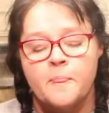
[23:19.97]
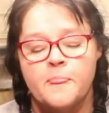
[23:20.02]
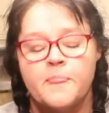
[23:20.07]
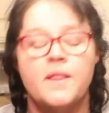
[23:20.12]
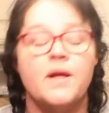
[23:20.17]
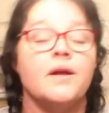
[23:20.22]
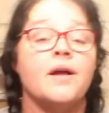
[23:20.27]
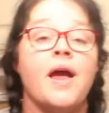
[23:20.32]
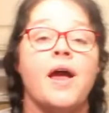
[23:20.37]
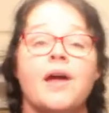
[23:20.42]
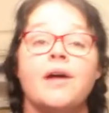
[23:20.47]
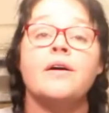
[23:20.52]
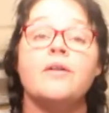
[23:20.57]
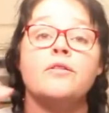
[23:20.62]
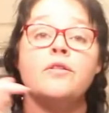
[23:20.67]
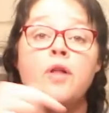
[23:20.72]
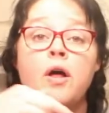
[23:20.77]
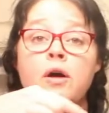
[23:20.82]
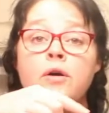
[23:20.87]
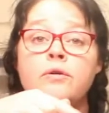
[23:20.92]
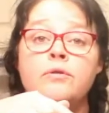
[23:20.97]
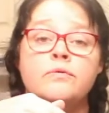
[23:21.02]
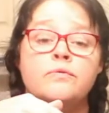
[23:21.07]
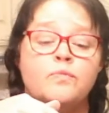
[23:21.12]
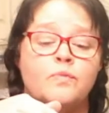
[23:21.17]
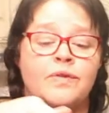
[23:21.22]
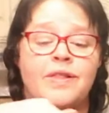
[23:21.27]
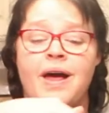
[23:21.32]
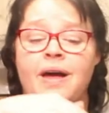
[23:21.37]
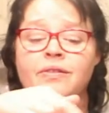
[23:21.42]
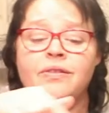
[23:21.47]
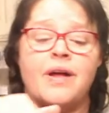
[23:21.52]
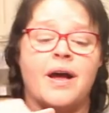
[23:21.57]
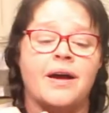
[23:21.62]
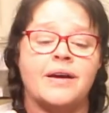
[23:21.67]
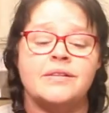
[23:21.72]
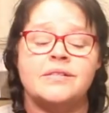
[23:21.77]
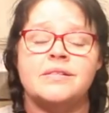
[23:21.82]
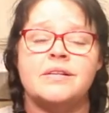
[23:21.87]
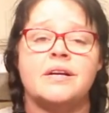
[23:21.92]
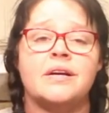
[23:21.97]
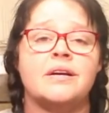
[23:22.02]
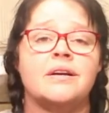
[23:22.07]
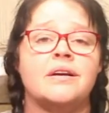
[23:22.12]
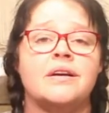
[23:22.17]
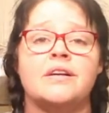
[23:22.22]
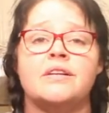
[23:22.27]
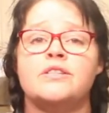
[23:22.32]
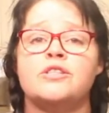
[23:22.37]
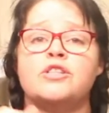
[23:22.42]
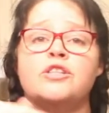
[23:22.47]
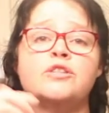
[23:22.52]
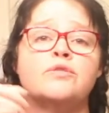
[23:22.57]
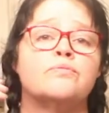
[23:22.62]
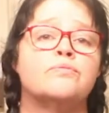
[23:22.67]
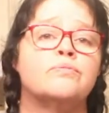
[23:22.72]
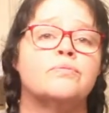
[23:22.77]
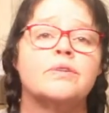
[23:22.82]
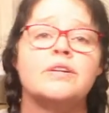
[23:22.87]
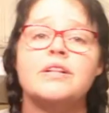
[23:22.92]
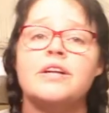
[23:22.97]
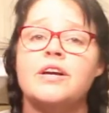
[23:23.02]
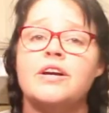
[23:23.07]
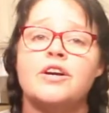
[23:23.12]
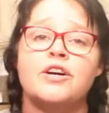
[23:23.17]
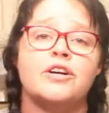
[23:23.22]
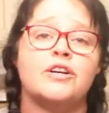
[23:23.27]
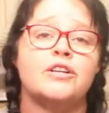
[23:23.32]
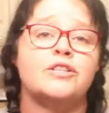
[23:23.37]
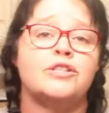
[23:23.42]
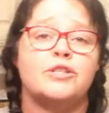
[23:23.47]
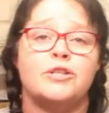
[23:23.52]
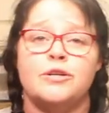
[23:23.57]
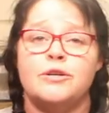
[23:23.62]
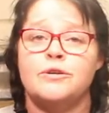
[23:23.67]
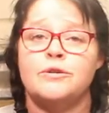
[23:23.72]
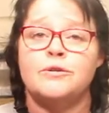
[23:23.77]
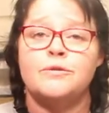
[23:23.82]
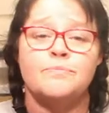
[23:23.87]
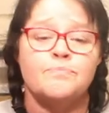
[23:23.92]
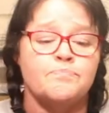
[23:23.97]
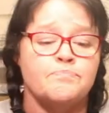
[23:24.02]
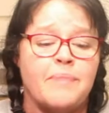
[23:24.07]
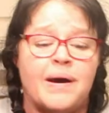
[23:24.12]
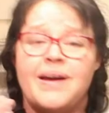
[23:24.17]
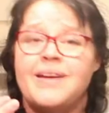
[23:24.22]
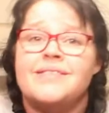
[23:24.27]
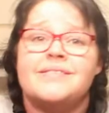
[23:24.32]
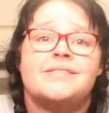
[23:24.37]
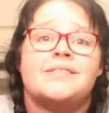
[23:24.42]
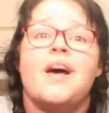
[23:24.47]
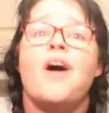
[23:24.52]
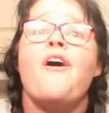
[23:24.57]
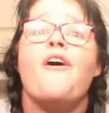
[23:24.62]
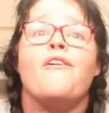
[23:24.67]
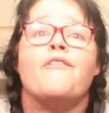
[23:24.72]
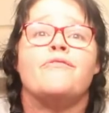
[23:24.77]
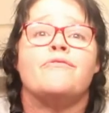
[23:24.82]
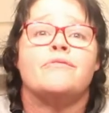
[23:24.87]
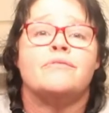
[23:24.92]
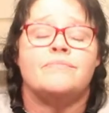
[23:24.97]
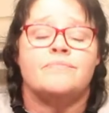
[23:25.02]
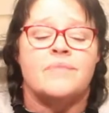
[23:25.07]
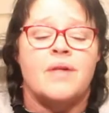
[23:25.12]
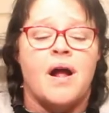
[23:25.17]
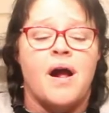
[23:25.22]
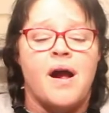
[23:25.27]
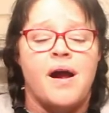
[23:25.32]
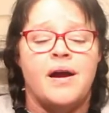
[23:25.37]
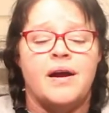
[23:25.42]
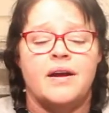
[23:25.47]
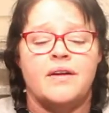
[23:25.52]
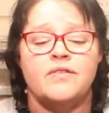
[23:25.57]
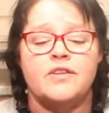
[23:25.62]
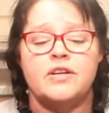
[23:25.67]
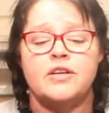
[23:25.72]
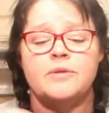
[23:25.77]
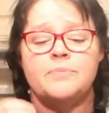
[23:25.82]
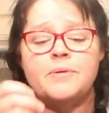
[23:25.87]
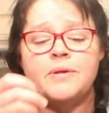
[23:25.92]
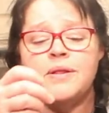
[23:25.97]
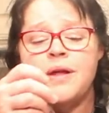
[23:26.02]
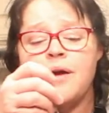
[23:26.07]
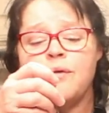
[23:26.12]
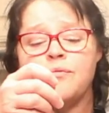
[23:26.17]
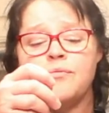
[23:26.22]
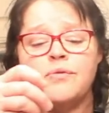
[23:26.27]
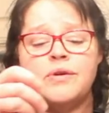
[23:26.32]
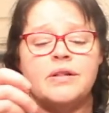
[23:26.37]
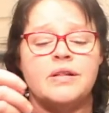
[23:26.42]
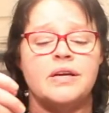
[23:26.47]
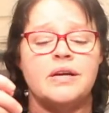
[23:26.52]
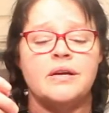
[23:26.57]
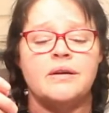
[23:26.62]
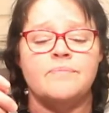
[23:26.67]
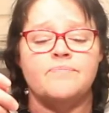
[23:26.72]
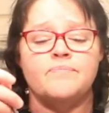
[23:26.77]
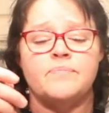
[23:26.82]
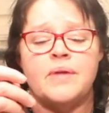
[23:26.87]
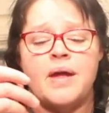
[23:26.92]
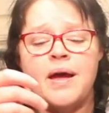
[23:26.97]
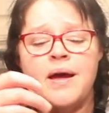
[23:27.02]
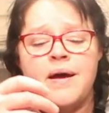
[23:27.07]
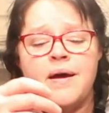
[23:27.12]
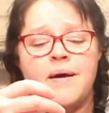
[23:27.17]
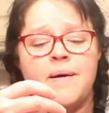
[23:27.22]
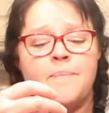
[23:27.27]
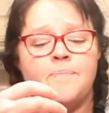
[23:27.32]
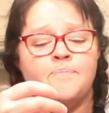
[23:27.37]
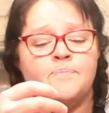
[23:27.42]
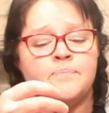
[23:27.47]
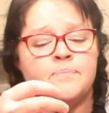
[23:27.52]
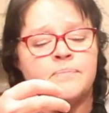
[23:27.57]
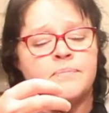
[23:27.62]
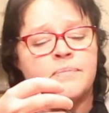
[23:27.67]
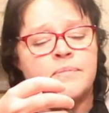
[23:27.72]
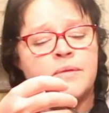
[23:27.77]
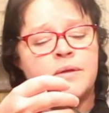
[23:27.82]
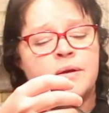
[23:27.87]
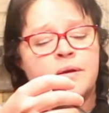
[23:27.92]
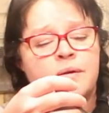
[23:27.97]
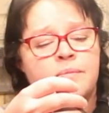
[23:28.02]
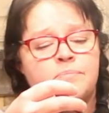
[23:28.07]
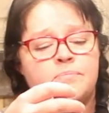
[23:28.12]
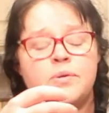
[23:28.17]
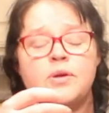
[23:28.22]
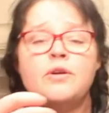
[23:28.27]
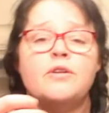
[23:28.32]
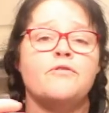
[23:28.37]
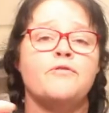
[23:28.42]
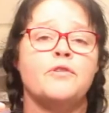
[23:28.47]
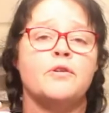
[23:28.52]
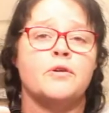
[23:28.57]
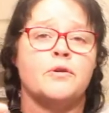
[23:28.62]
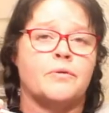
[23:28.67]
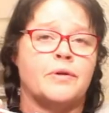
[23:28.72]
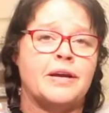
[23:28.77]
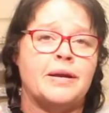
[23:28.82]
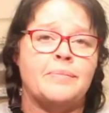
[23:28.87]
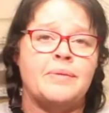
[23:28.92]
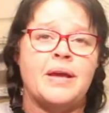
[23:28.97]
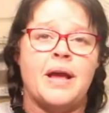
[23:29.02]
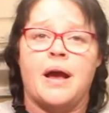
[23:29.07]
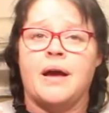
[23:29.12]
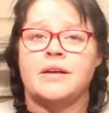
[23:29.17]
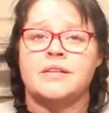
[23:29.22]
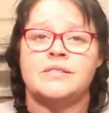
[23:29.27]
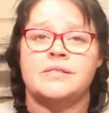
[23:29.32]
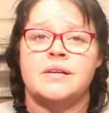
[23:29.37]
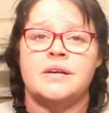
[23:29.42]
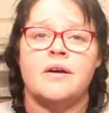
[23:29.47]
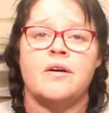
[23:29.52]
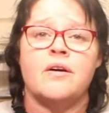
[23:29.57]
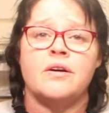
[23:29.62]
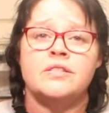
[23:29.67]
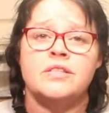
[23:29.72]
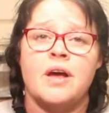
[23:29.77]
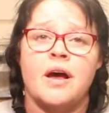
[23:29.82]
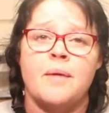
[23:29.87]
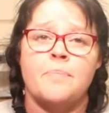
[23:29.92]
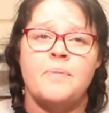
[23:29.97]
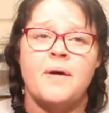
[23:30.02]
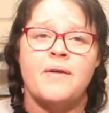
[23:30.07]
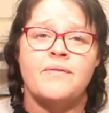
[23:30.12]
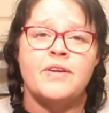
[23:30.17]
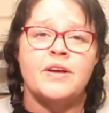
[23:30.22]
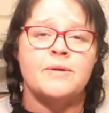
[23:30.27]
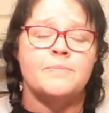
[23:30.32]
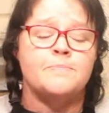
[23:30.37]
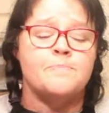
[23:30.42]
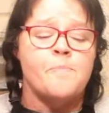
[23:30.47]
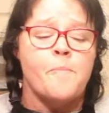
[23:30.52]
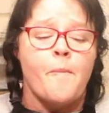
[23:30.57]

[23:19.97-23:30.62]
The cake alone without icing is just really good too by itself, and then you put that really beautiful creamy icing on top of it,